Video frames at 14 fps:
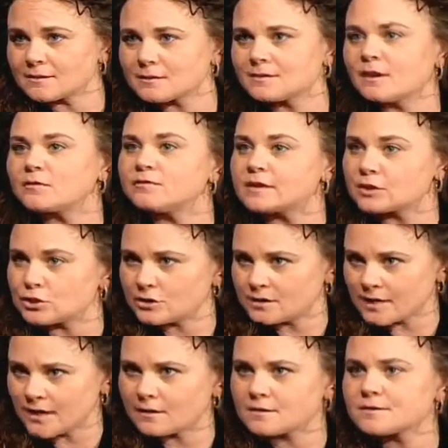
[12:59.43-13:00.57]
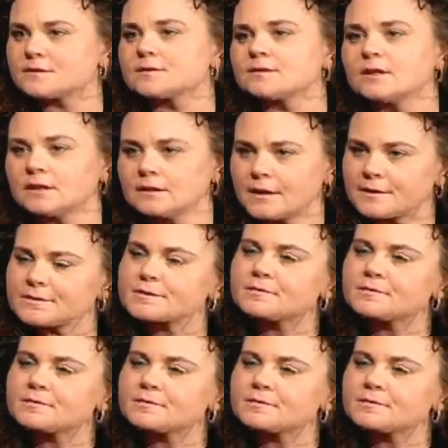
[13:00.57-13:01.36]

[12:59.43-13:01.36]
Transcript: nonfiction text. Yes.